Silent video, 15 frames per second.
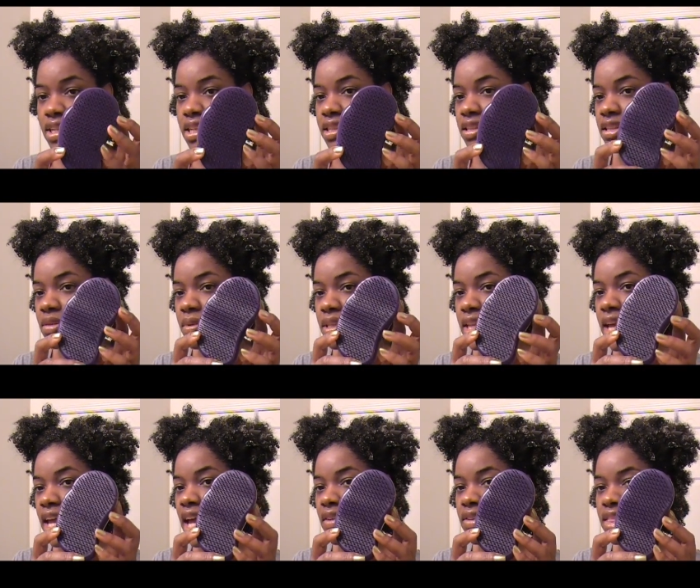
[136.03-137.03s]
This is the one that I
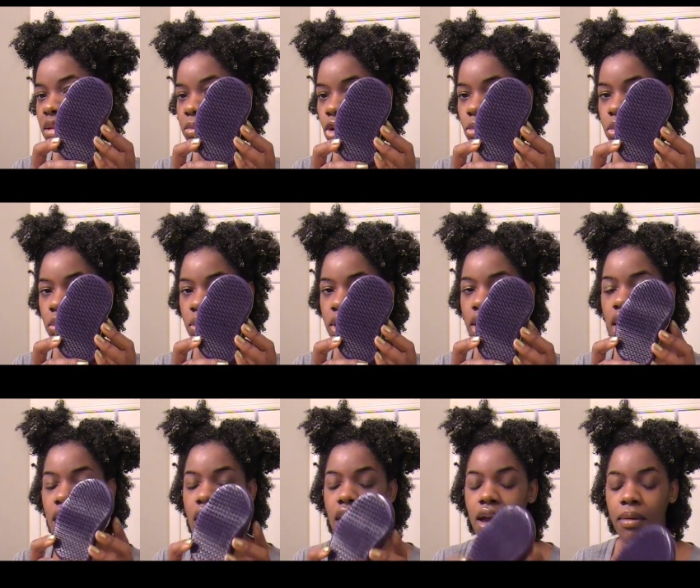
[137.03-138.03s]
have, it's a purple one.
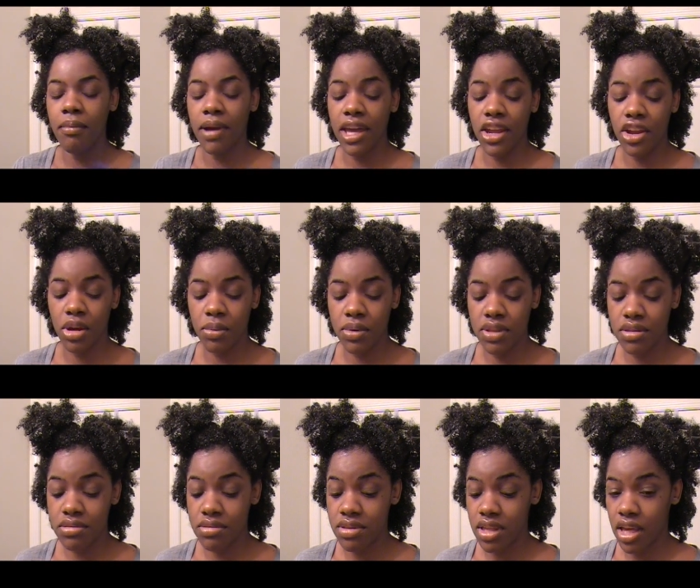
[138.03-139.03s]
My hair
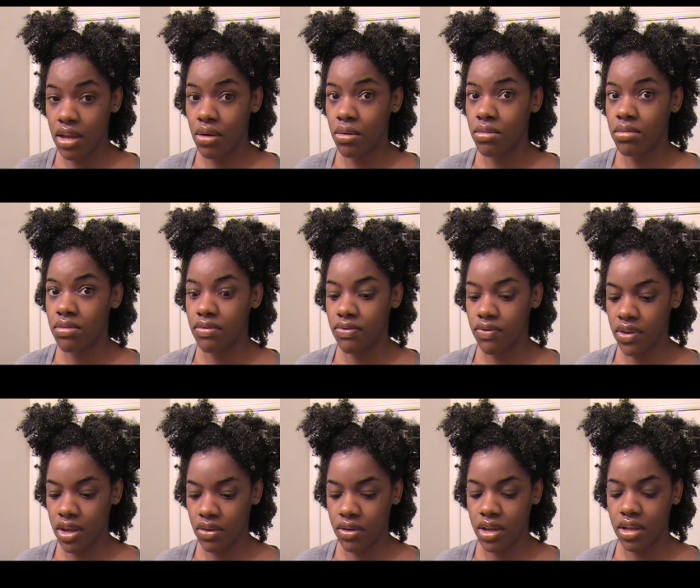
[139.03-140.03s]
was detangled
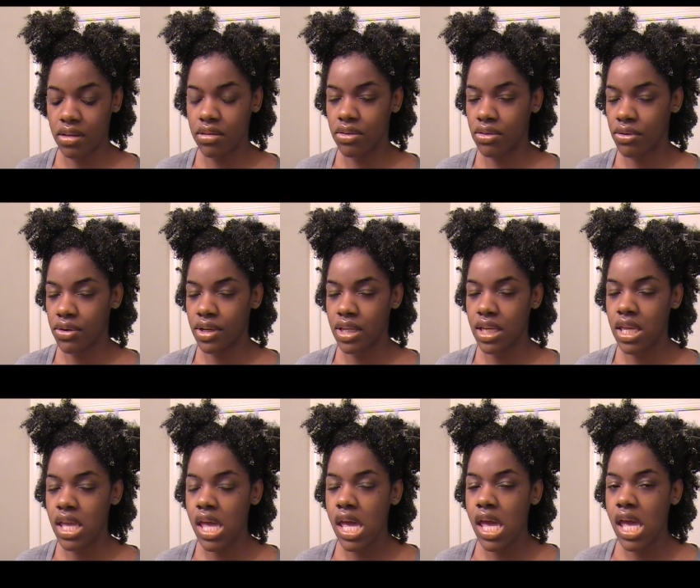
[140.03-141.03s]
very
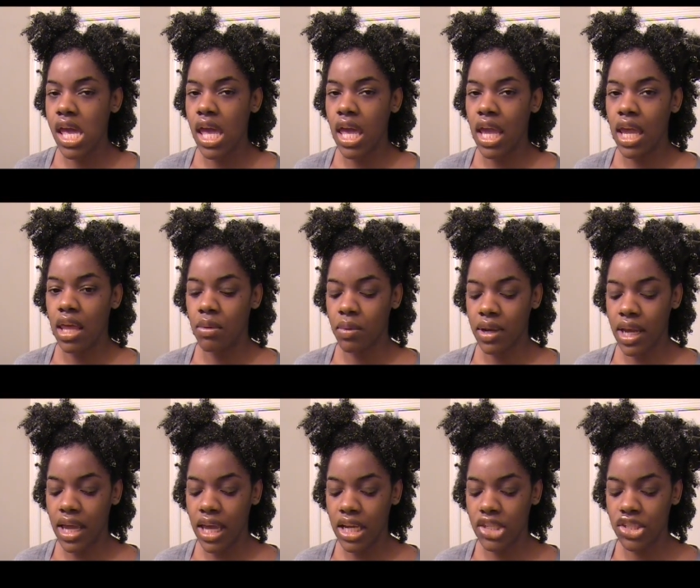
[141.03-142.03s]
thoroughly. And when I
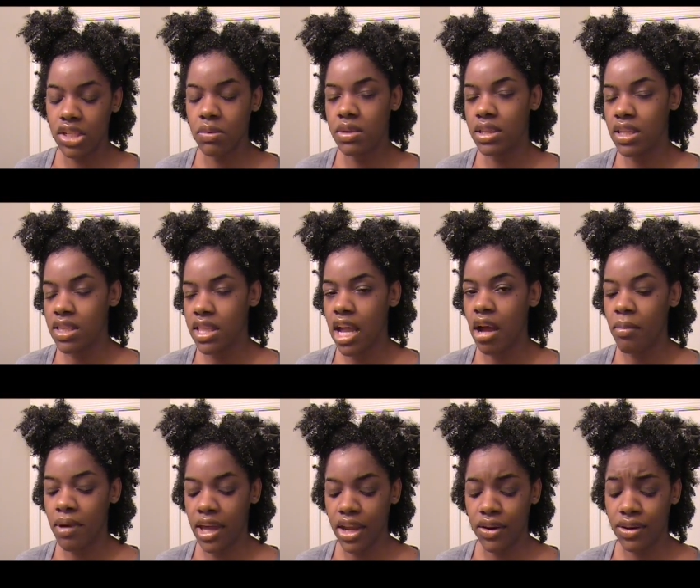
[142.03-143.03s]
actually went to style
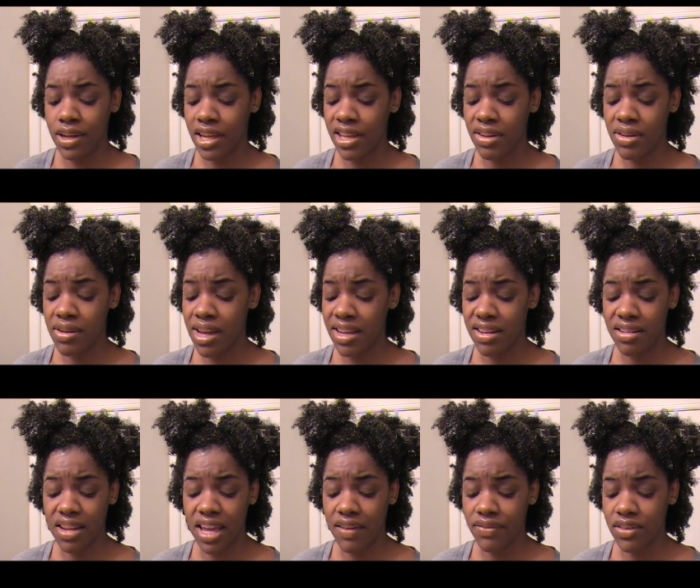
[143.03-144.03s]
my hair later, I
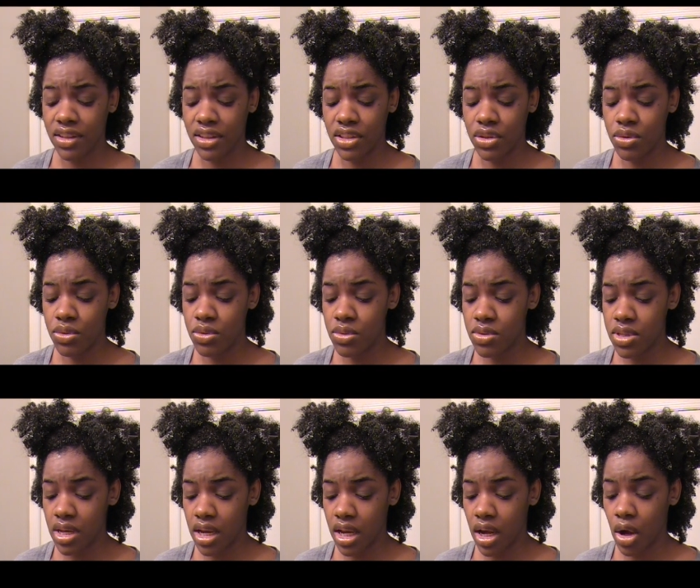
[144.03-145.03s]
didn't have to
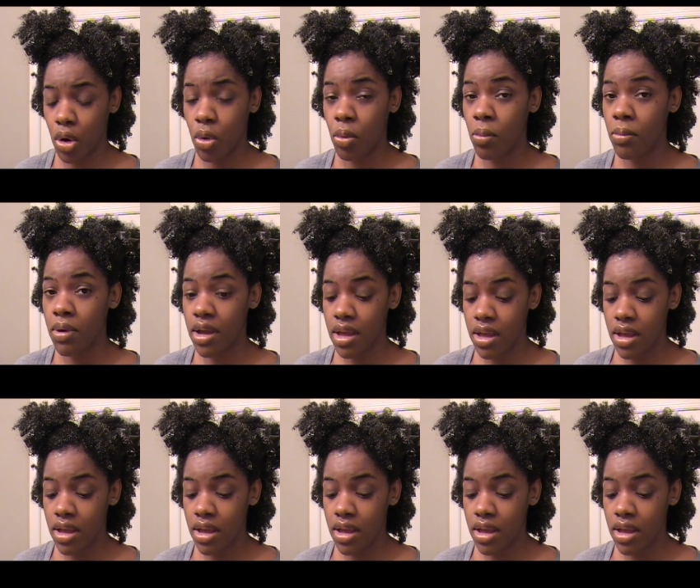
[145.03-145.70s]
use a comb.